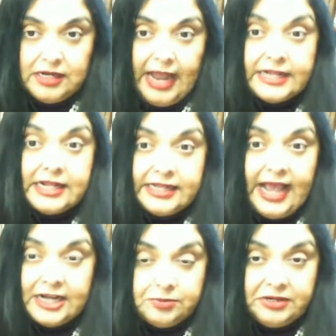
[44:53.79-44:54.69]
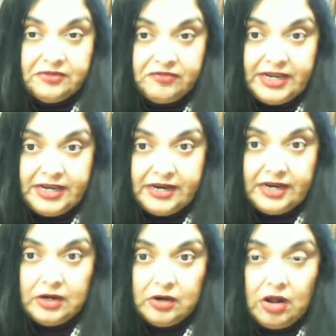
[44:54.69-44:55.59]
And then they had to be defeated in
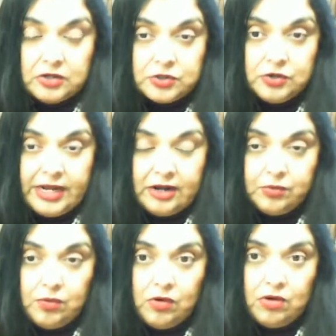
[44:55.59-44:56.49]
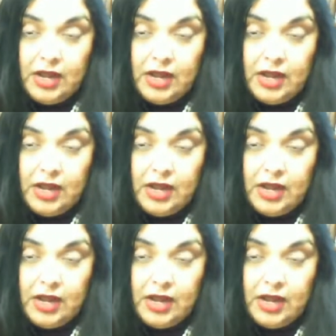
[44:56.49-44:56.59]
a long drawn out war.